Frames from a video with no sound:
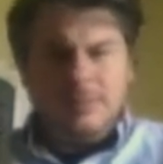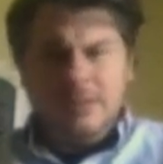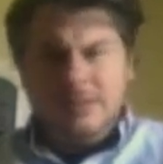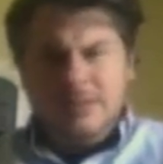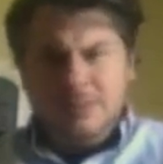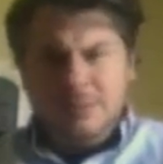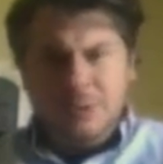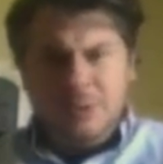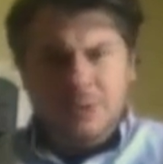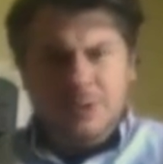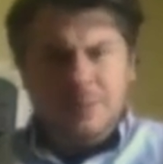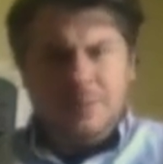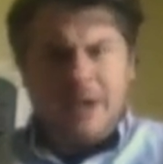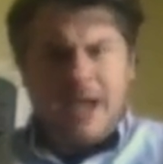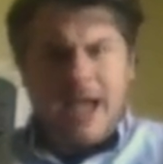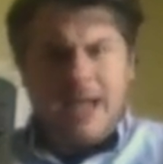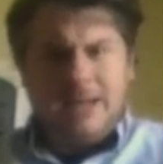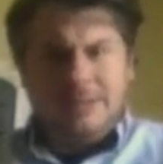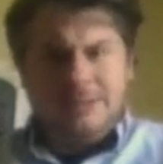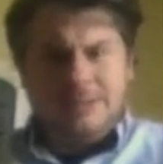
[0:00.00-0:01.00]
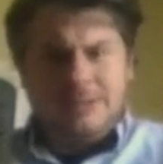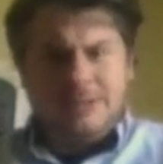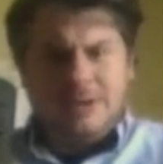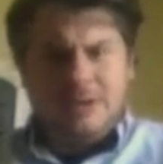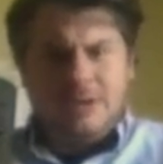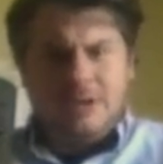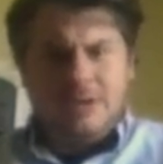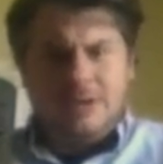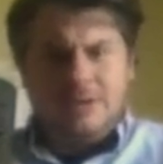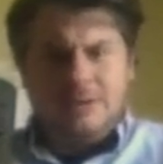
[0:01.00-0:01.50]
that we hold a patent
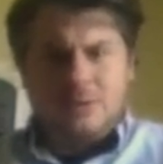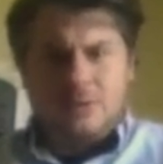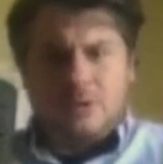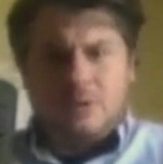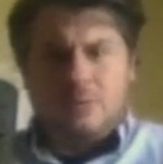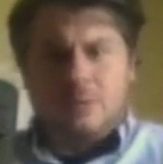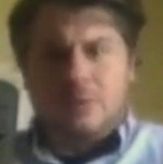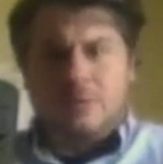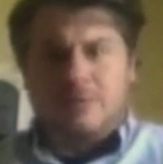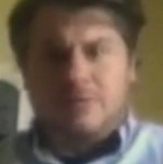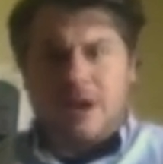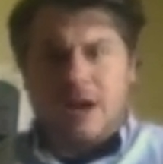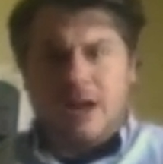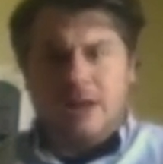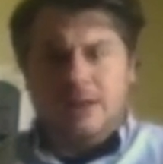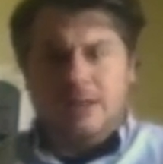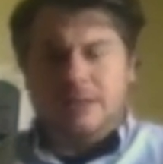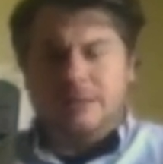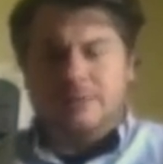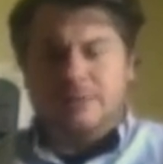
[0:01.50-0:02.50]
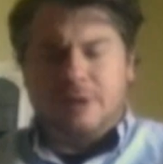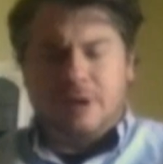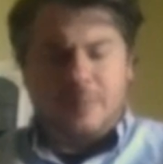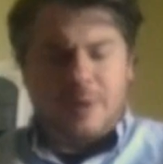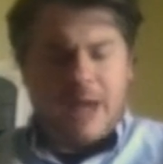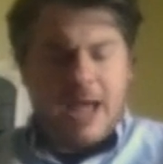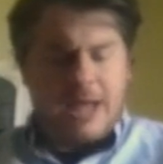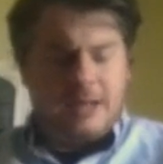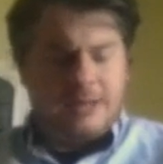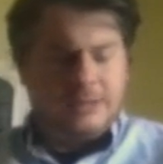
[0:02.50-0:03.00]
on, or we're filing for a
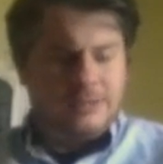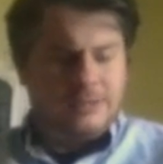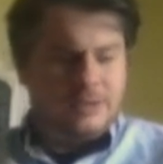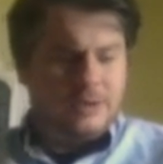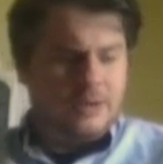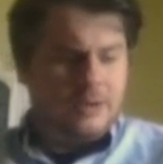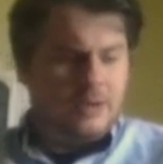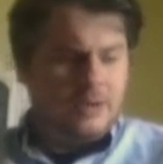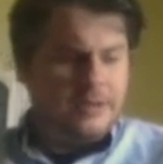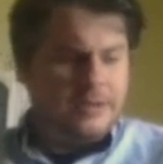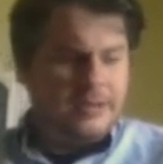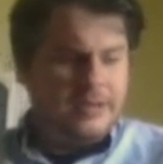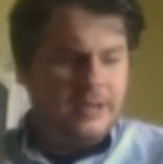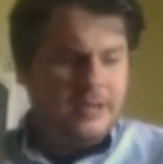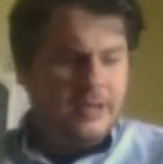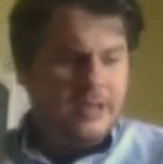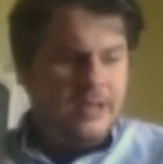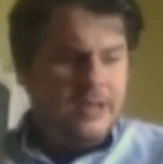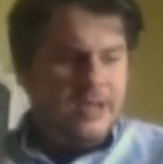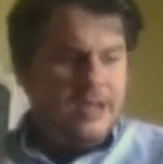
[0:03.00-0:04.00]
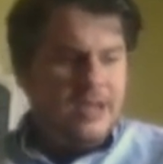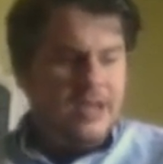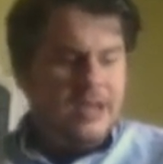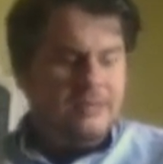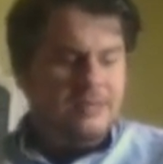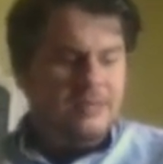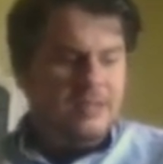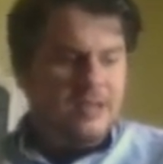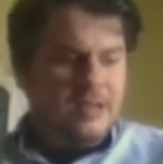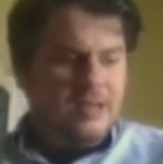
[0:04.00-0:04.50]
patent on.
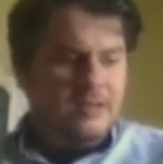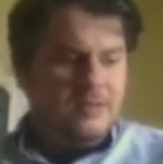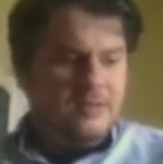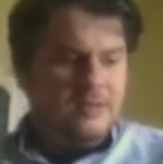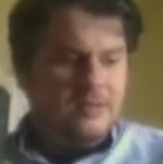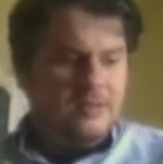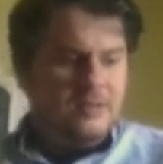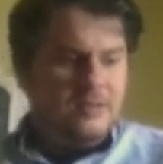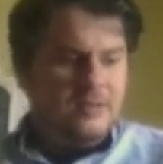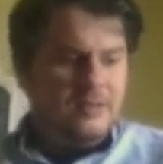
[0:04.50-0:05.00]
And then